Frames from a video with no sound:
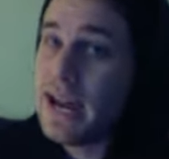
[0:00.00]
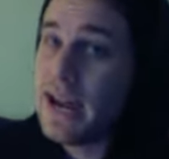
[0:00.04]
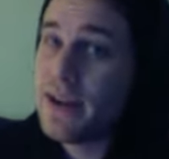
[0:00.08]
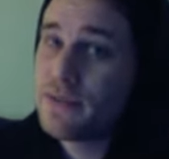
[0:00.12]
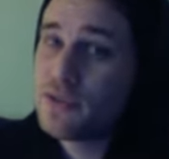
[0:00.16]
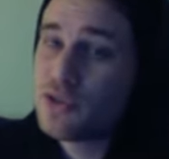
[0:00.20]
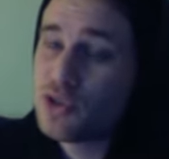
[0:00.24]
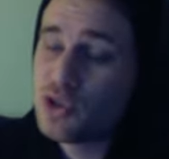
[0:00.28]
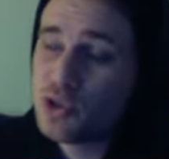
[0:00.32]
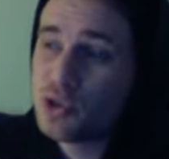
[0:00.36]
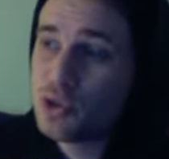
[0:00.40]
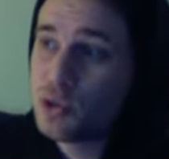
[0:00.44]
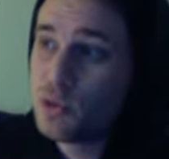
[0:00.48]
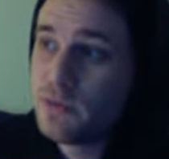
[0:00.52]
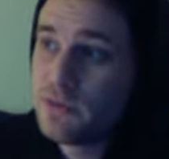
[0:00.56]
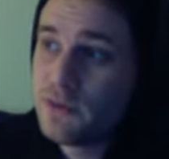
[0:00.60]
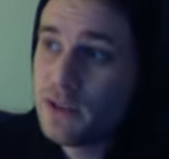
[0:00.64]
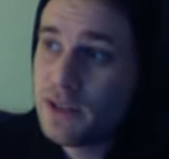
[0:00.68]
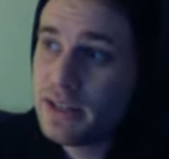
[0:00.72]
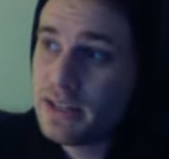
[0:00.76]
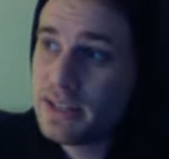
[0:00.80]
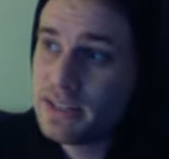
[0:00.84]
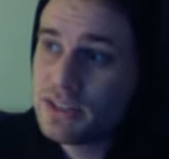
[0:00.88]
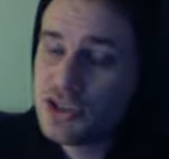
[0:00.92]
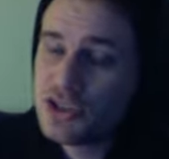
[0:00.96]
After you
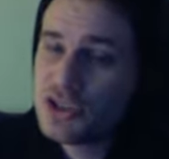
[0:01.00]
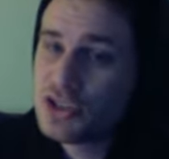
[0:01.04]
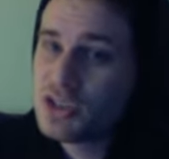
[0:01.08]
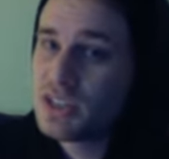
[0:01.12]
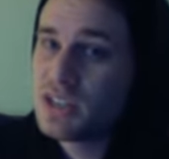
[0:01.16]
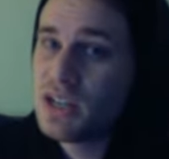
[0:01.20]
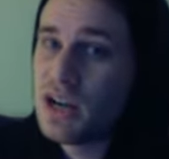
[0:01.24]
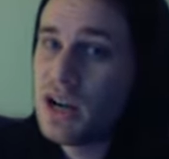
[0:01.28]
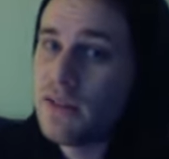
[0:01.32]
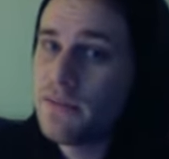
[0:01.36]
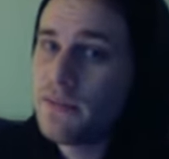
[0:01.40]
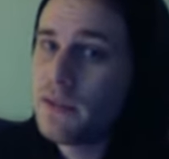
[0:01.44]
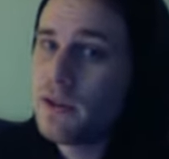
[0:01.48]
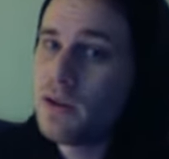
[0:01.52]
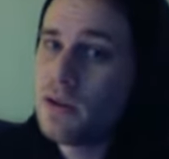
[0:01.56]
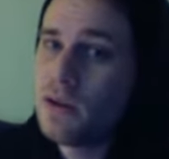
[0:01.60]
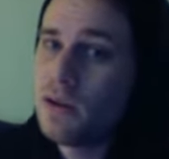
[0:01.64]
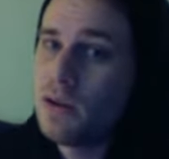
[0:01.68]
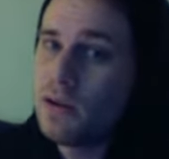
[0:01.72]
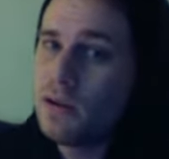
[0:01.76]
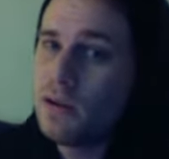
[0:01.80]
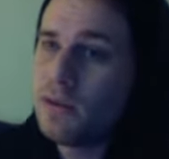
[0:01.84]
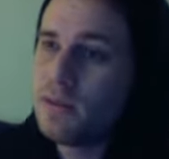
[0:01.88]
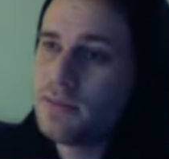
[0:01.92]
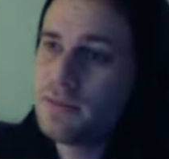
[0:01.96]
fucking just gotten
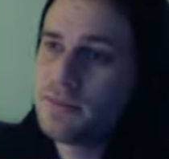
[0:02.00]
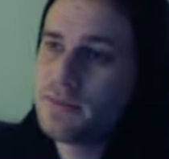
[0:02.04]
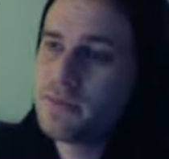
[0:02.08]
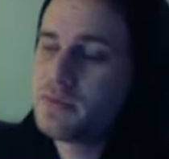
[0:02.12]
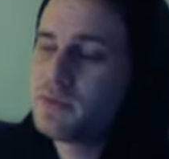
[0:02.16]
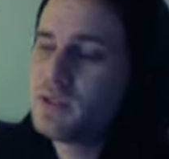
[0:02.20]
the